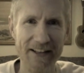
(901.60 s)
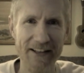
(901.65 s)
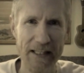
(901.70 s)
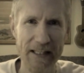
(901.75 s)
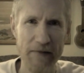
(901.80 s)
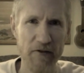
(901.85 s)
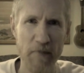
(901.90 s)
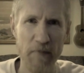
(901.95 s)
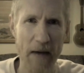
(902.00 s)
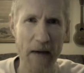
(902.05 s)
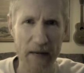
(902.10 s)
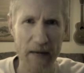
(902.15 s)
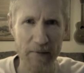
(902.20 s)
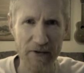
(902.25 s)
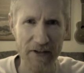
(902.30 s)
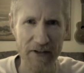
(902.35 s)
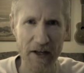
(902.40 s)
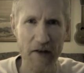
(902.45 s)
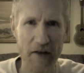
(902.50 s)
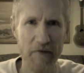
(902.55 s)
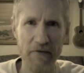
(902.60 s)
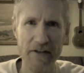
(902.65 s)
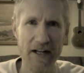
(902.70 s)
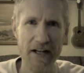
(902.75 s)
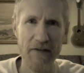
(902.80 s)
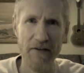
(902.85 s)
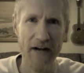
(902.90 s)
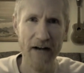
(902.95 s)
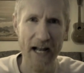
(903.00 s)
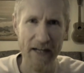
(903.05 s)
and lives by himself and
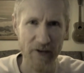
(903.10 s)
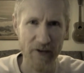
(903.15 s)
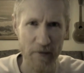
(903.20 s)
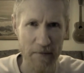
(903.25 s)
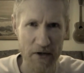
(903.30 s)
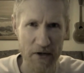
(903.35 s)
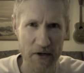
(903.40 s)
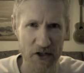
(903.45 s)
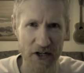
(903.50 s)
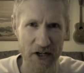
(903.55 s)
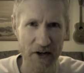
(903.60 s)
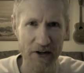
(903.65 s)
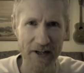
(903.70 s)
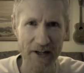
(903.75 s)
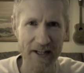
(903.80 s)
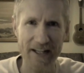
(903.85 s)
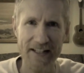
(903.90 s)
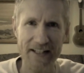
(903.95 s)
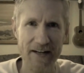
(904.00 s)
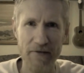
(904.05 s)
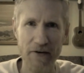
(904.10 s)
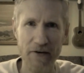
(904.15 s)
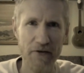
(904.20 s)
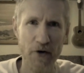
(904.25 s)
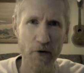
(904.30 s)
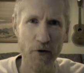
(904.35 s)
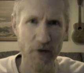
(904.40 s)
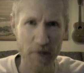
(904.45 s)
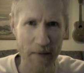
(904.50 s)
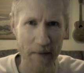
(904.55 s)
never has a missionary and never
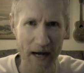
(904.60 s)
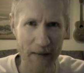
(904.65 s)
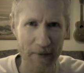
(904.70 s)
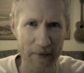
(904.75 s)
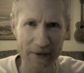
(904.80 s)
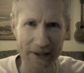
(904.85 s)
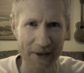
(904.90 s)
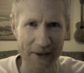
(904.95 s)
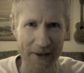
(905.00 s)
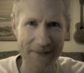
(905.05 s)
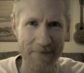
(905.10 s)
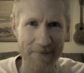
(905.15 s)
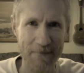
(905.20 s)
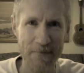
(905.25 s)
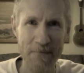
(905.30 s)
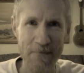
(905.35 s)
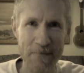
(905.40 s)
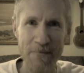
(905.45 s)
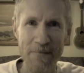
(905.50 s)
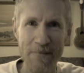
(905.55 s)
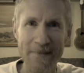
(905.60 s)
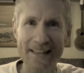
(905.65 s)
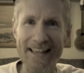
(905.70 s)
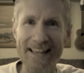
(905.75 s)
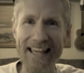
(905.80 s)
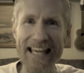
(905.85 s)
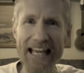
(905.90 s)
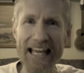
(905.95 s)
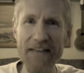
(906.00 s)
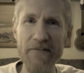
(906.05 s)
knows a Bible, nothing.
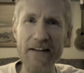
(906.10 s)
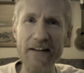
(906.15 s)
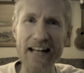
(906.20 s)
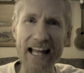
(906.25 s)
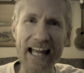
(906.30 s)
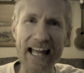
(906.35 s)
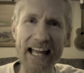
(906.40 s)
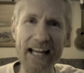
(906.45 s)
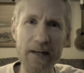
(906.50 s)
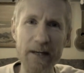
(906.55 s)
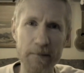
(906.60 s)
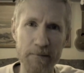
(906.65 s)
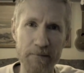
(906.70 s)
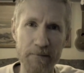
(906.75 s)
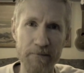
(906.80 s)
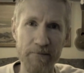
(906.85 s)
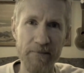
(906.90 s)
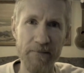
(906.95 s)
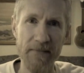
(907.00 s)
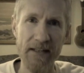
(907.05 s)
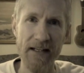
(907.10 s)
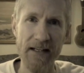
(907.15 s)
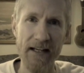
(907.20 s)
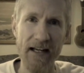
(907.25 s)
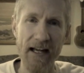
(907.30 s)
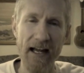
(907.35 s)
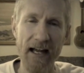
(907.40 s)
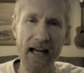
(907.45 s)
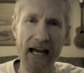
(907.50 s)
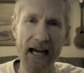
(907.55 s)
Even him
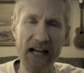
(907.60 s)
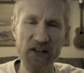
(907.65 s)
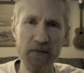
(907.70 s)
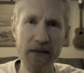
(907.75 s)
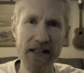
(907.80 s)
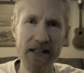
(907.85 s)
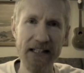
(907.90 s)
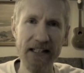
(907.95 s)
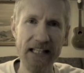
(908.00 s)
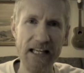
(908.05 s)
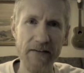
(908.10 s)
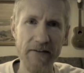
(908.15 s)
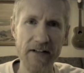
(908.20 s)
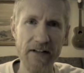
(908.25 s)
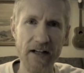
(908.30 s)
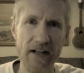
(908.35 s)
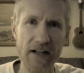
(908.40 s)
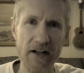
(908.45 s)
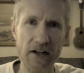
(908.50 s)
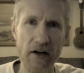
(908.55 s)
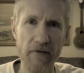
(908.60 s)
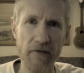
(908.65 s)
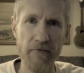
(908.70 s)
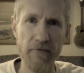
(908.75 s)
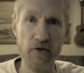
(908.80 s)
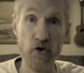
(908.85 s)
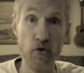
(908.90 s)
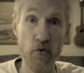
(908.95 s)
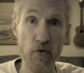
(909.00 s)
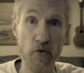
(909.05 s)
has been given
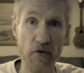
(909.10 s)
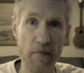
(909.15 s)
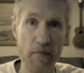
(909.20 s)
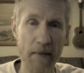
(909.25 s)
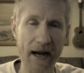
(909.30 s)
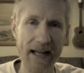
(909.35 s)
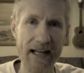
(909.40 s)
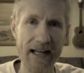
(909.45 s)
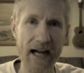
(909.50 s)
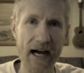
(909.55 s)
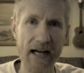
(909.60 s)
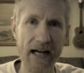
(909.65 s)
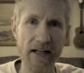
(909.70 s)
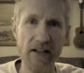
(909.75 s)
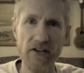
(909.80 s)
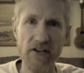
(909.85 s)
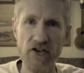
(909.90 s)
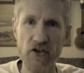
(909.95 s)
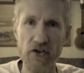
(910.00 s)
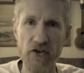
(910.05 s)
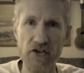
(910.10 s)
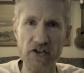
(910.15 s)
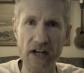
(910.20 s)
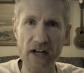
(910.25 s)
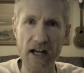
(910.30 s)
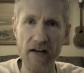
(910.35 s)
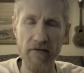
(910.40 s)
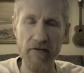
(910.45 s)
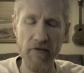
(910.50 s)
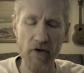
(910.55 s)
enough truth by God to
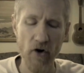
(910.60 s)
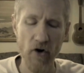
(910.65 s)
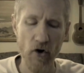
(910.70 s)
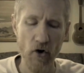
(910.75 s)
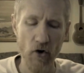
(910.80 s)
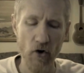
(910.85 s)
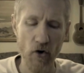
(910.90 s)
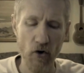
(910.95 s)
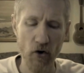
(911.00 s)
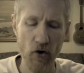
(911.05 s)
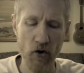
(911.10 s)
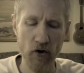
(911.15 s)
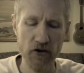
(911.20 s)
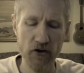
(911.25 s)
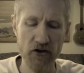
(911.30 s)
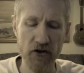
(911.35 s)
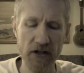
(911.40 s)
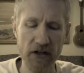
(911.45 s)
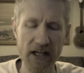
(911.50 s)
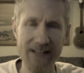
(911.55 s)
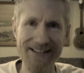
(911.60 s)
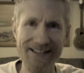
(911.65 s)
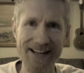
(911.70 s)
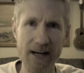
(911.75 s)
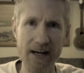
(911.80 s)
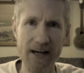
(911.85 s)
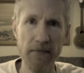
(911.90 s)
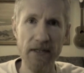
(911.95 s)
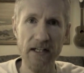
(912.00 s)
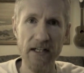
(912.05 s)
save or to
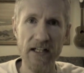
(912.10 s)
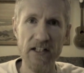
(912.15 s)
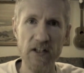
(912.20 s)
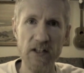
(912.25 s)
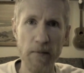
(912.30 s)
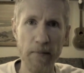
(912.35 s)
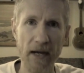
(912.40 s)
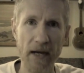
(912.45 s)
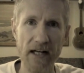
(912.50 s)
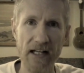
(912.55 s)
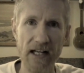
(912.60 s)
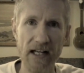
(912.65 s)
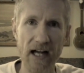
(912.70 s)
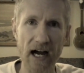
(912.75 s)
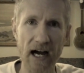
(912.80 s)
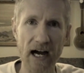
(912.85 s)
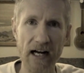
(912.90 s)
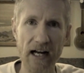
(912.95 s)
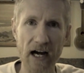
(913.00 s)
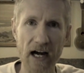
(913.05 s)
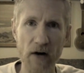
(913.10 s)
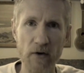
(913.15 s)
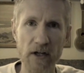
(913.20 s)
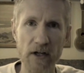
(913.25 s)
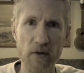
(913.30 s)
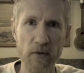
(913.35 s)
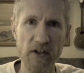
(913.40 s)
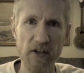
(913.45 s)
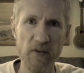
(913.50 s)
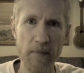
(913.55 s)
condemn, depending on how
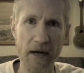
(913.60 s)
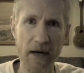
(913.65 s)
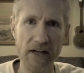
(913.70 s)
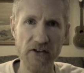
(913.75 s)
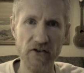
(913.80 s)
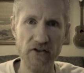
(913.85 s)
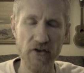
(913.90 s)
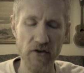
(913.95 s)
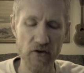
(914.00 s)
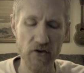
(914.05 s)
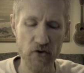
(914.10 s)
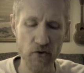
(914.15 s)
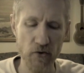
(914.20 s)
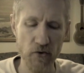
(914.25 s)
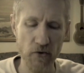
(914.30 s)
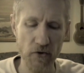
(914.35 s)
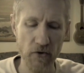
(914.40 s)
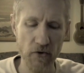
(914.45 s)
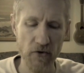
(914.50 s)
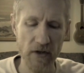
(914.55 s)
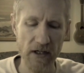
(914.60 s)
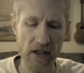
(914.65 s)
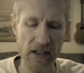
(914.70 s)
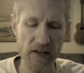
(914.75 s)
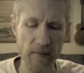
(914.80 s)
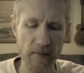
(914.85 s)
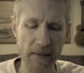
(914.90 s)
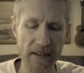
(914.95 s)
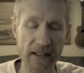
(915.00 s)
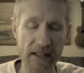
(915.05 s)
he responds to the truth that
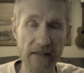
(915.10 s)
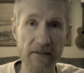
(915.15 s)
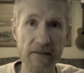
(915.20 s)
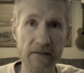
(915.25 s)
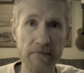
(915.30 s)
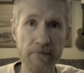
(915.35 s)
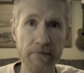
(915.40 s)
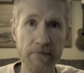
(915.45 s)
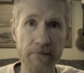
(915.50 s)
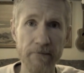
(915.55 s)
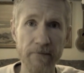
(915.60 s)
he's been given.